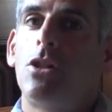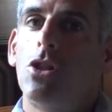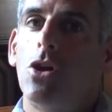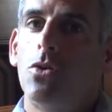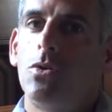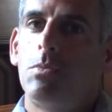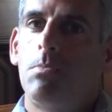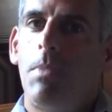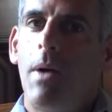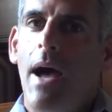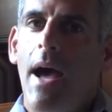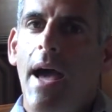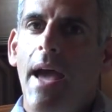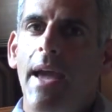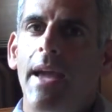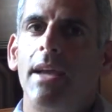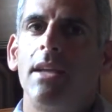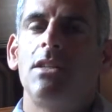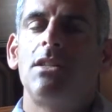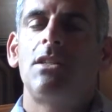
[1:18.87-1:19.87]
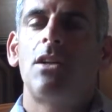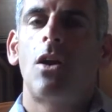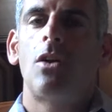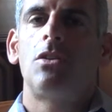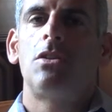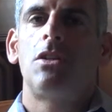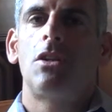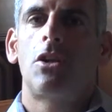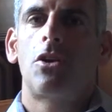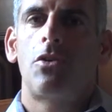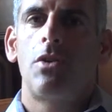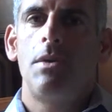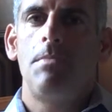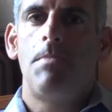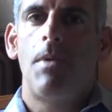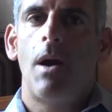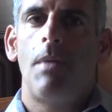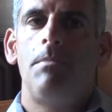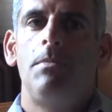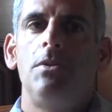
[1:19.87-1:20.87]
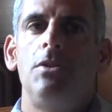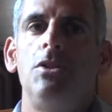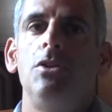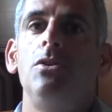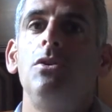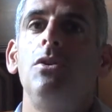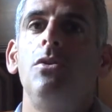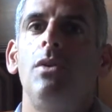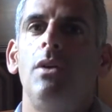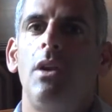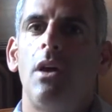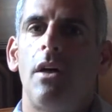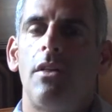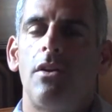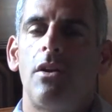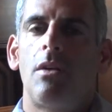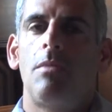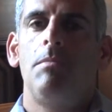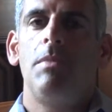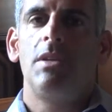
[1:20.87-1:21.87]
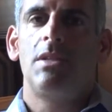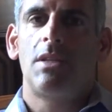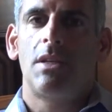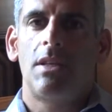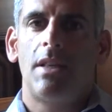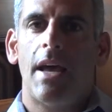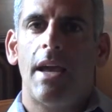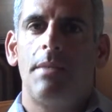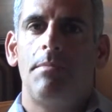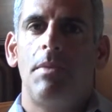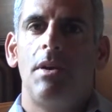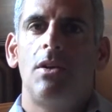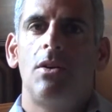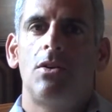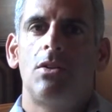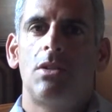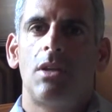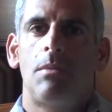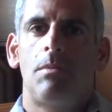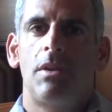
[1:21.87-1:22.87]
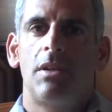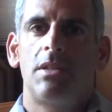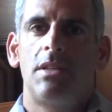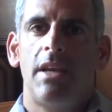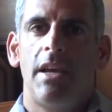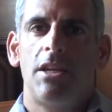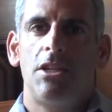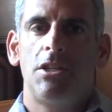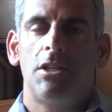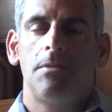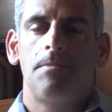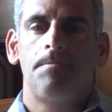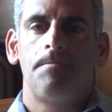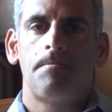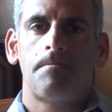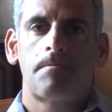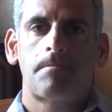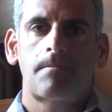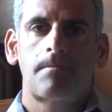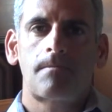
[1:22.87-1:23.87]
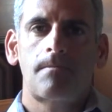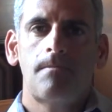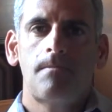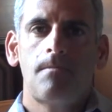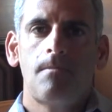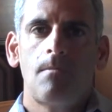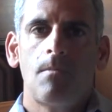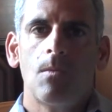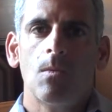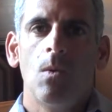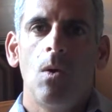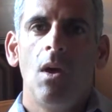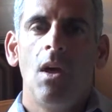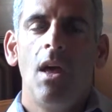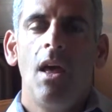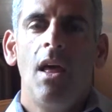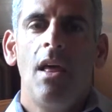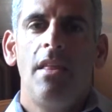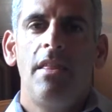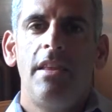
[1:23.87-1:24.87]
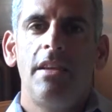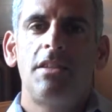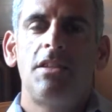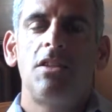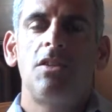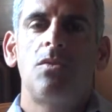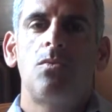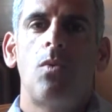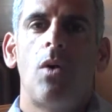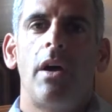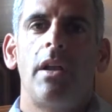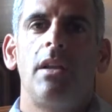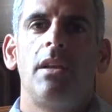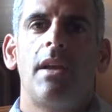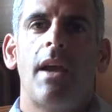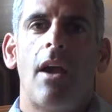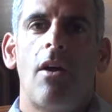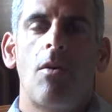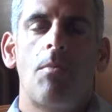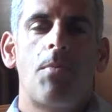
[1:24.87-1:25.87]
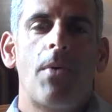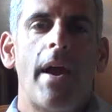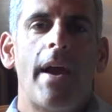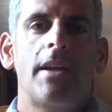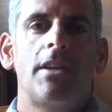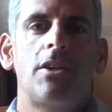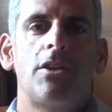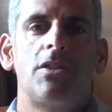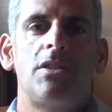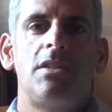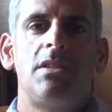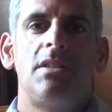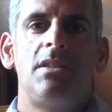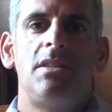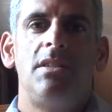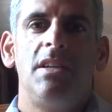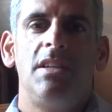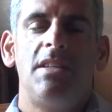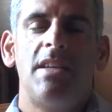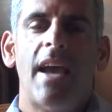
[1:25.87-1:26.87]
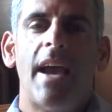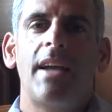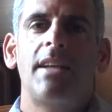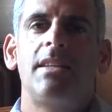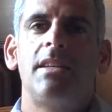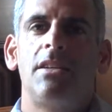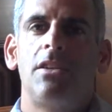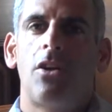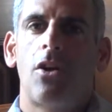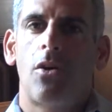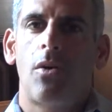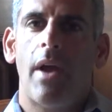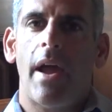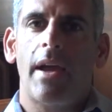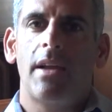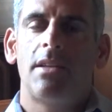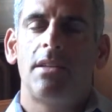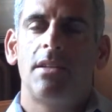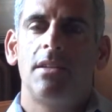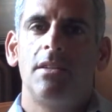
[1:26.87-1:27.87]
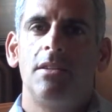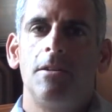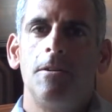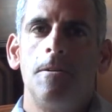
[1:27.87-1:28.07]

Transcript: close by starts to creep up due to another misalignment or subluxation. This is what chiropractors detect and correct.